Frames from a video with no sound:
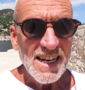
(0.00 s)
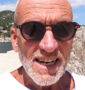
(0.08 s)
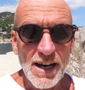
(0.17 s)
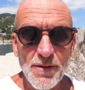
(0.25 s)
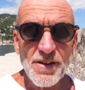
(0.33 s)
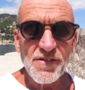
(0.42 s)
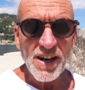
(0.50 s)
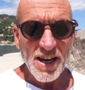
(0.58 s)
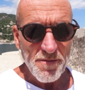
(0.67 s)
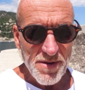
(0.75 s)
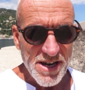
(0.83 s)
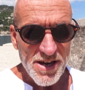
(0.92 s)
Now, if
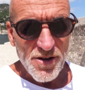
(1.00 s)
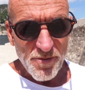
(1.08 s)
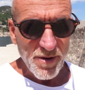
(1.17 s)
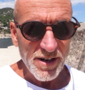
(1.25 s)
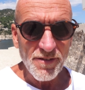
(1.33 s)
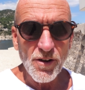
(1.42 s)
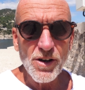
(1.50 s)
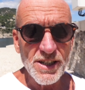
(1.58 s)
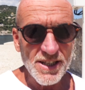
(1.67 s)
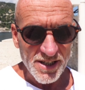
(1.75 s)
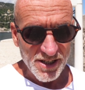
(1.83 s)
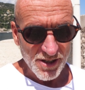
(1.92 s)
like me, you've been
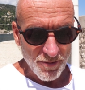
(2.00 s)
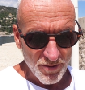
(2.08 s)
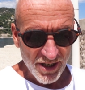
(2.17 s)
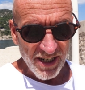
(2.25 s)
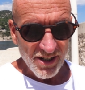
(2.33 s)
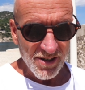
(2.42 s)
avoiding the subject,